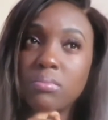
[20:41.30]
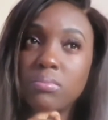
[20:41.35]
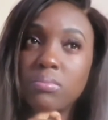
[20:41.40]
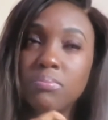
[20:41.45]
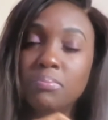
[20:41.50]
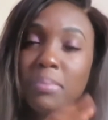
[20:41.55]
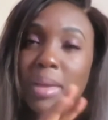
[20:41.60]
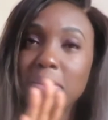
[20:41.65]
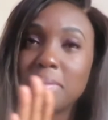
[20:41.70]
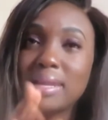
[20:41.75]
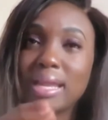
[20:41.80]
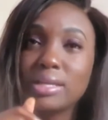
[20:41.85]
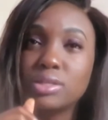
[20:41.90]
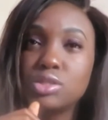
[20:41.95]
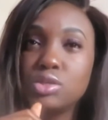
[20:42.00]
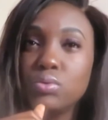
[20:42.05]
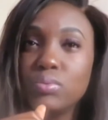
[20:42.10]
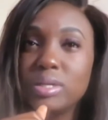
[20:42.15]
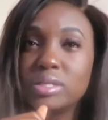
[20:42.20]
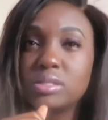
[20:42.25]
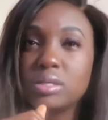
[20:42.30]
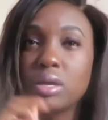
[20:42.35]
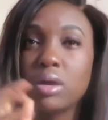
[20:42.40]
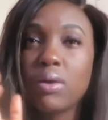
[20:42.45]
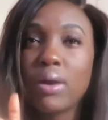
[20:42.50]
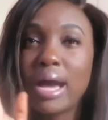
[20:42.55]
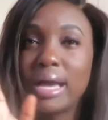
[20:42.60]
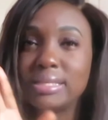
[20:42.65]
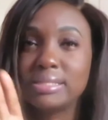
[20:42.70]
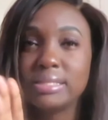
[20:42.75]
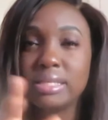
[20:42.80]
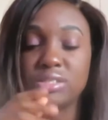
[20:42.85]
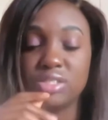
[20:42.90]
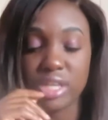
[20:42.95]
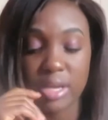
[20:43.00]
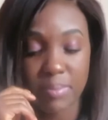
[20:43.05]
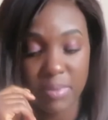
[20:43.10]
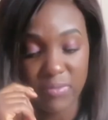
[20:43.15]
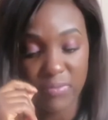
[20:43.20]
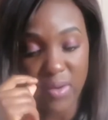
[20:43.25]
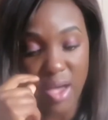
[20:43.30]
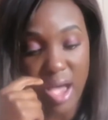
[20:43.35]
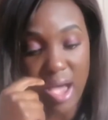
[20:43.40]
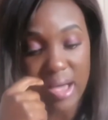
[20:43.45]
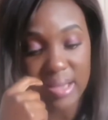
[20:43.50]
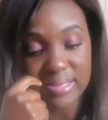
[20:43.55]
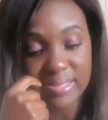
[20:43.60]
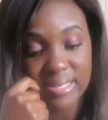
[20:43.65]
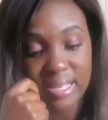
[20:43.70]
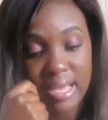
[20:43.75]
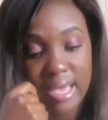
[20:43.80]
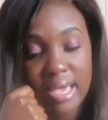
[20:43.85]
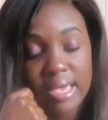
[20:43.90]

maybe like 2 weeks ago. I seen Jamie Foxx.